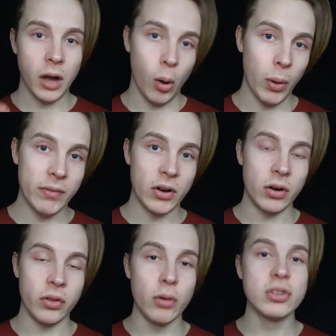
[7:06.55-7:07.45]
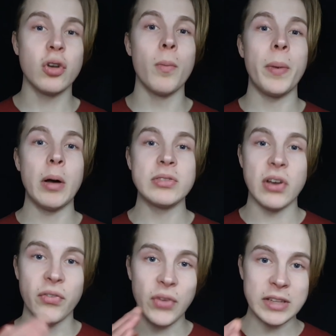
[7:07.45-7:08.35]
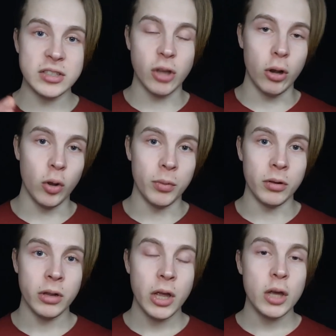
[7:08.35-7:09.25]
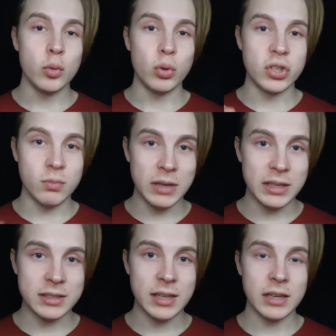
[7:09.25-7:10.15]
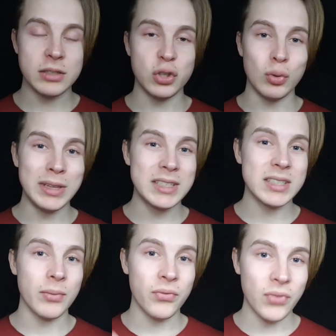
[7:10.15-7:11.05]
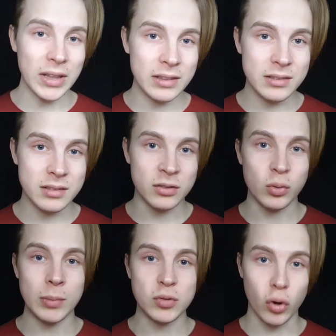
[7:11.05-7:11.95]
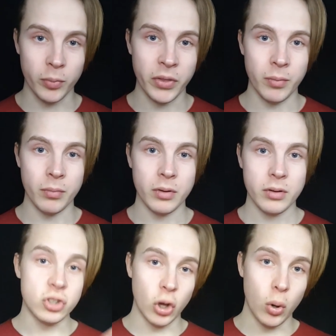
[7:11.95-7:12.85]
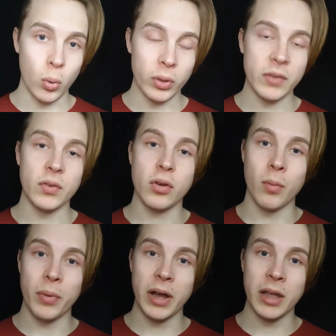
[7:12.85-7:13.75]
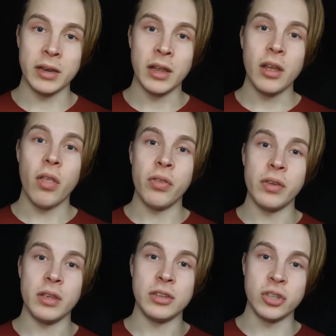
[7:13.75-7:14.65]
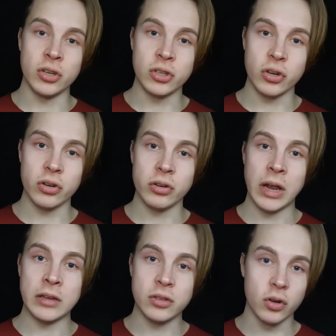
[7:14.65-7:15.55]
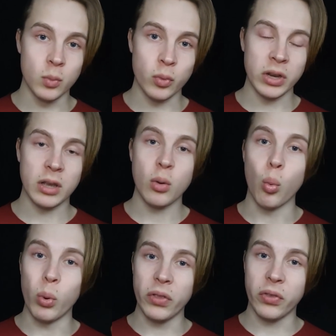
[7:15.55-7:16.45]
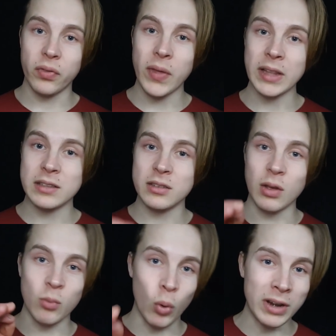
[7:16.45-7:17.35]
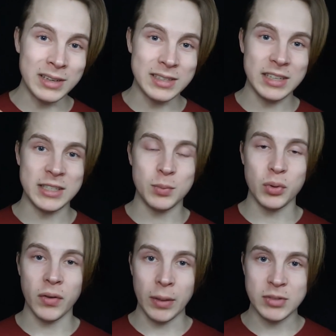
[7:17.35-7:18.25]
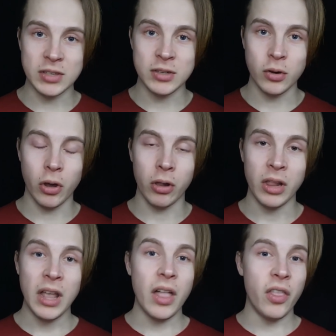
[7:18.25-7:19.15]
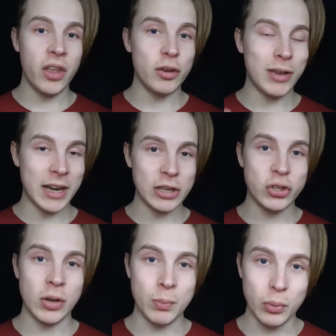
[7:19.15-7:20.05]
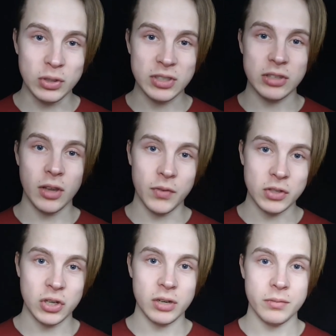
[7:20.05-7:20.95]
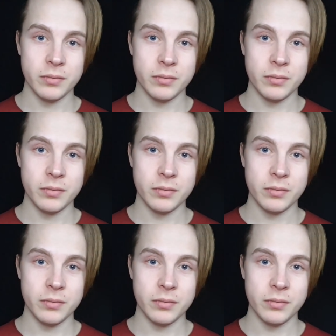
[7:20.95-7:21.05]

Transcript: However, those compounds are fat-soluble, which means that you need some fat to absorb them. So if you combine the ginger and turmeric with that 1 teaspoon of MCT oil, then you can actually boost autophagy.